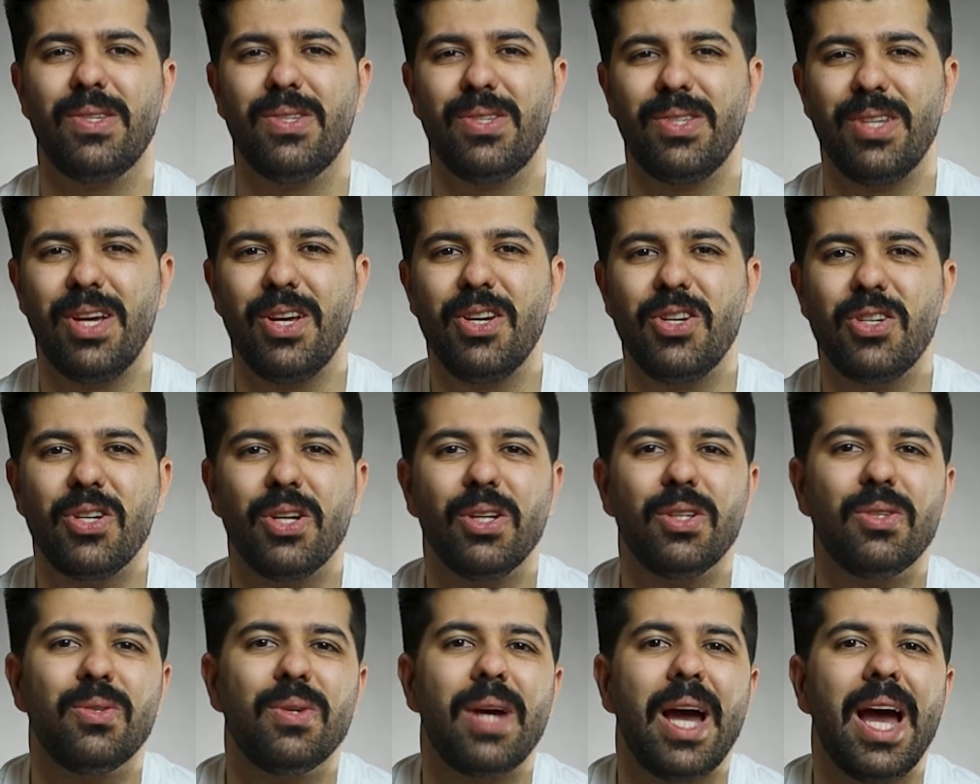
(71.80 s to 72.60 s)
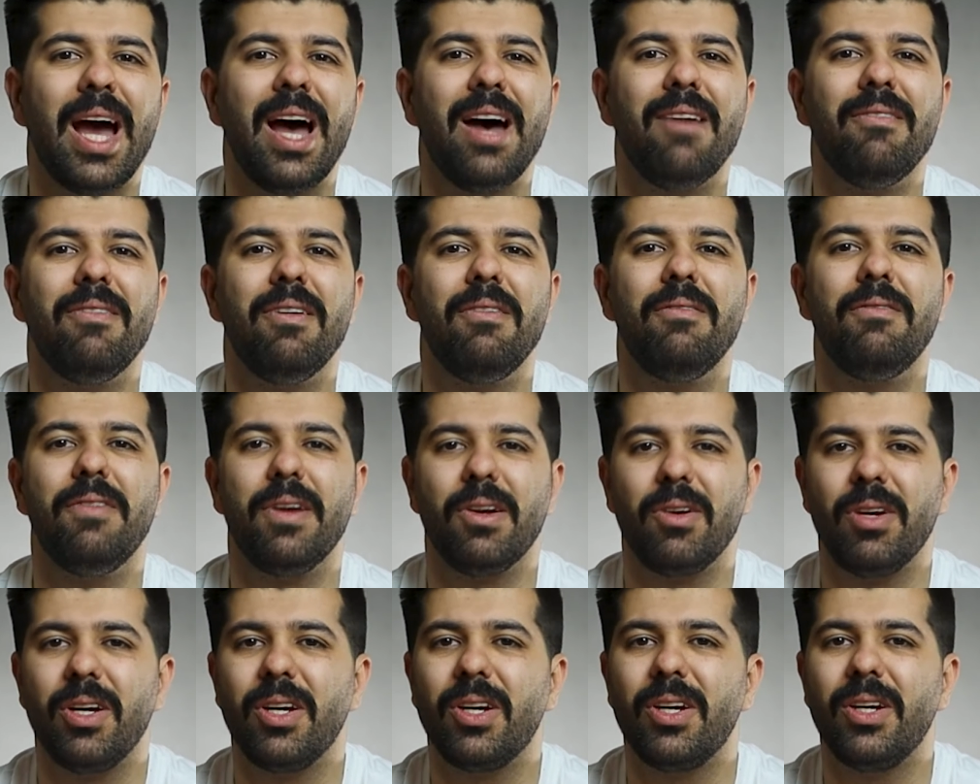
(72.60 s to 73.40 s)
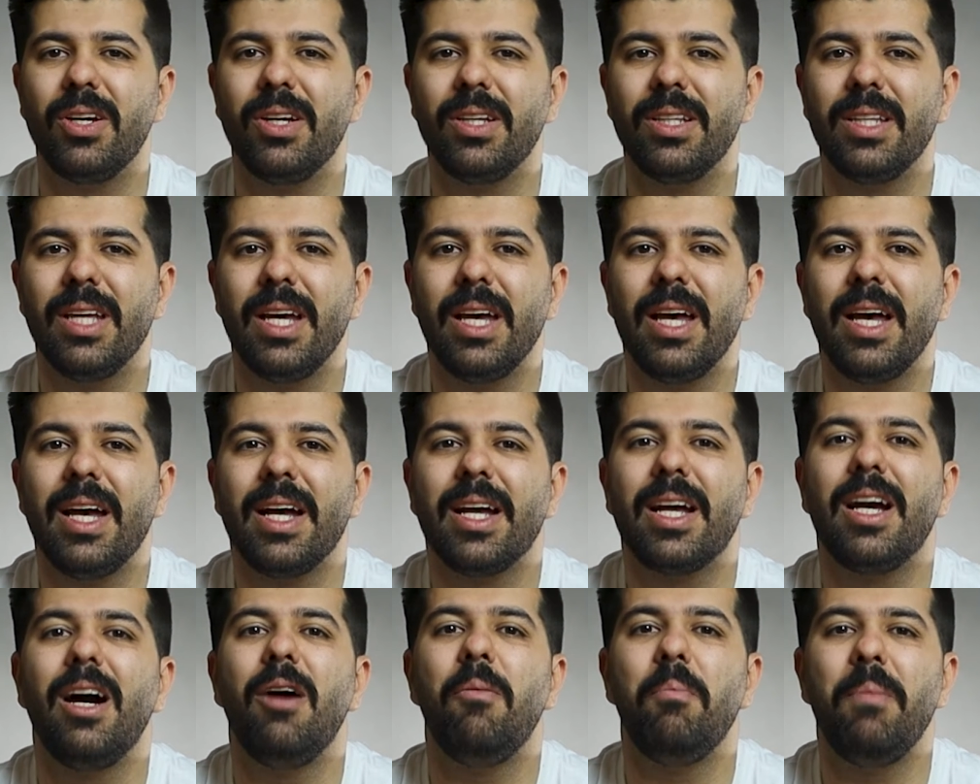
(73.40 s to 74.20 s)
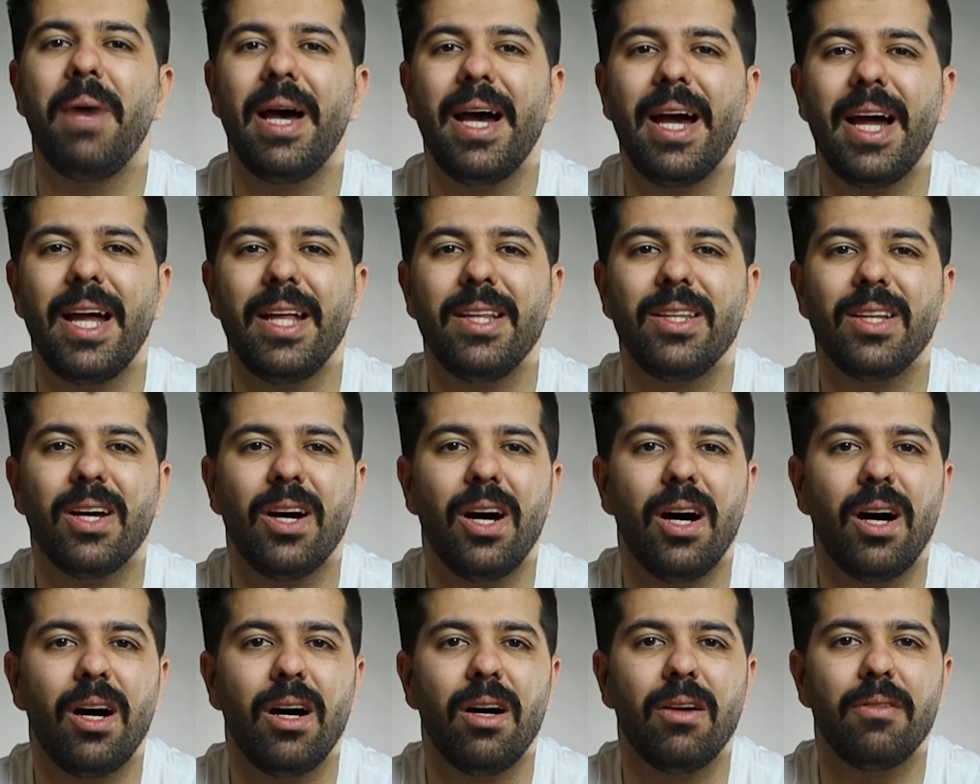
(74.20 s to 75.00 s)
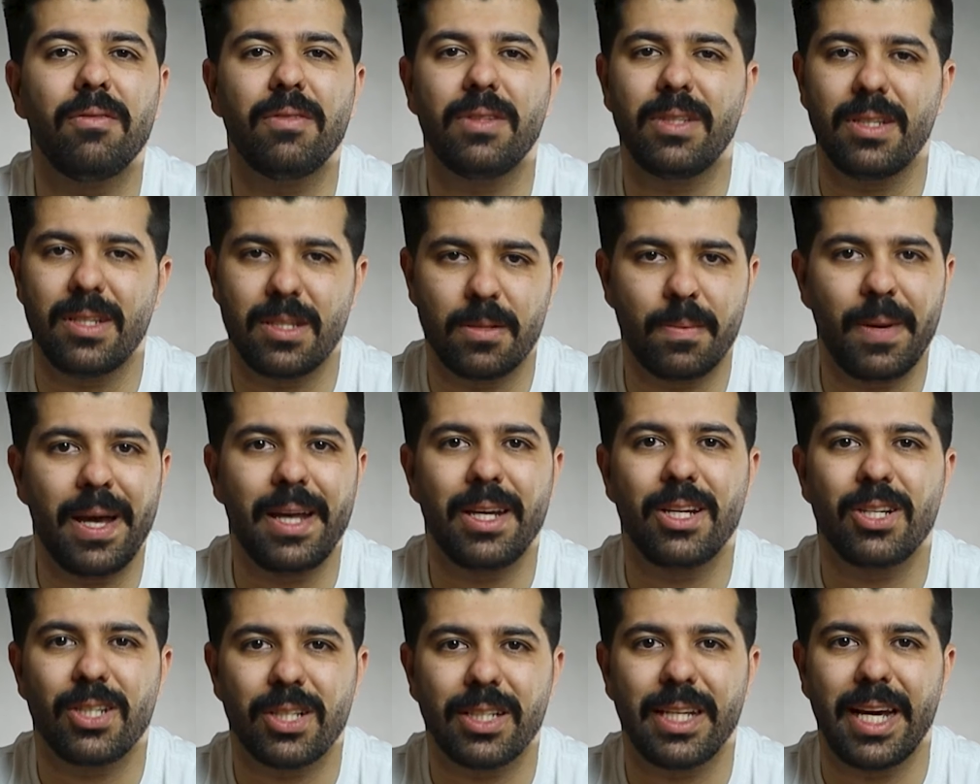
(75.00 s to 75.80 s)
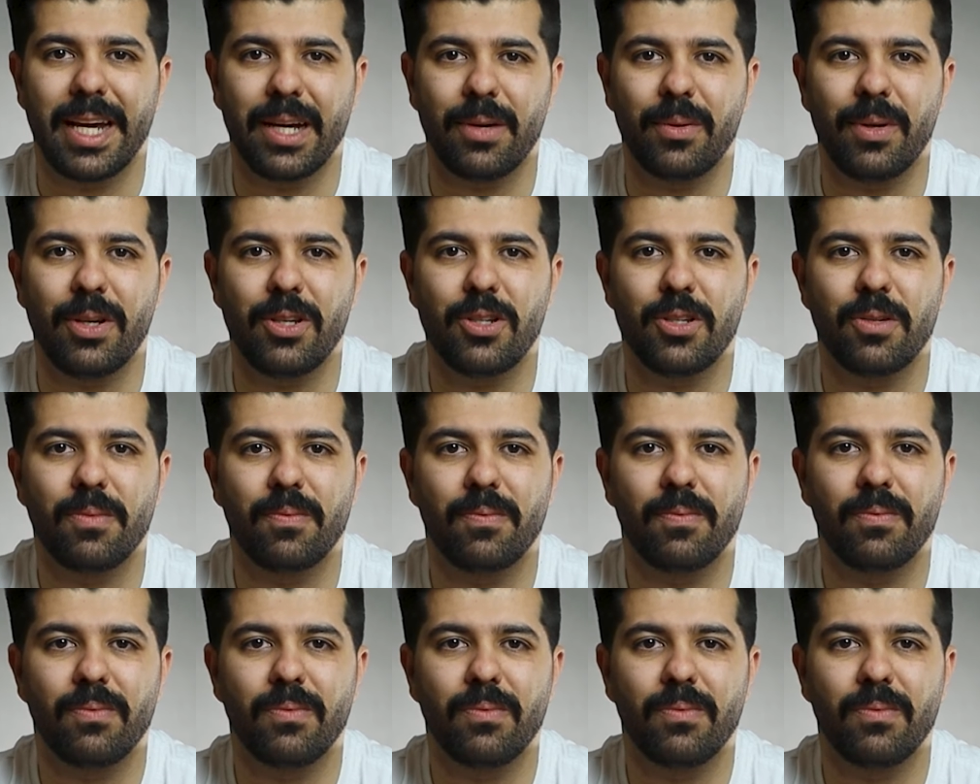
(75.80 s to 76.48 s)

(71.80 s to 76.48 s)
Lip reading: essential to have a very good command of the Spanish language.